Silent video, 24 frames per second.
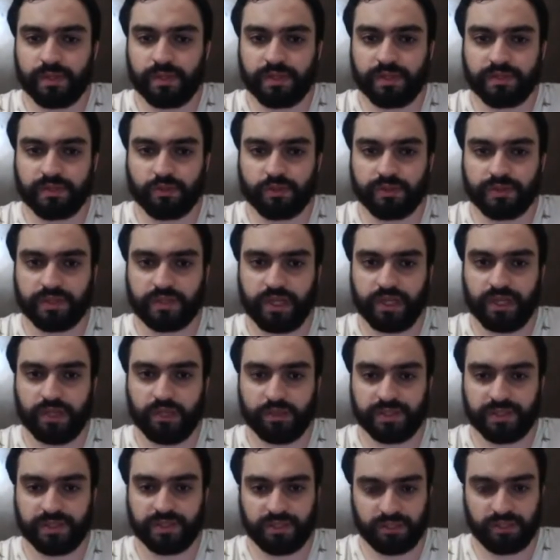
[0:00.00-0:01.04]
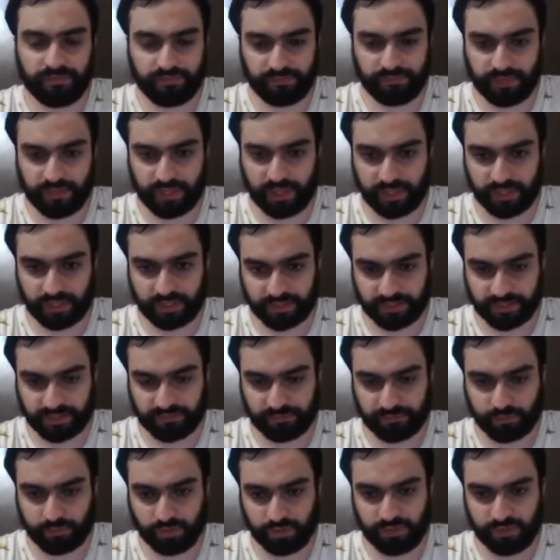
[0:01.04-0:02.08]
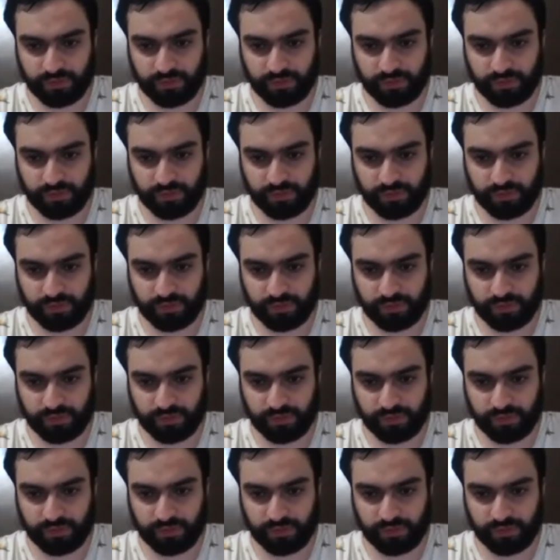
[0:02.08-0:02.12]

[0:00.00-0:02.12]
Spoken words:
So Stella was in a very aggressive mood.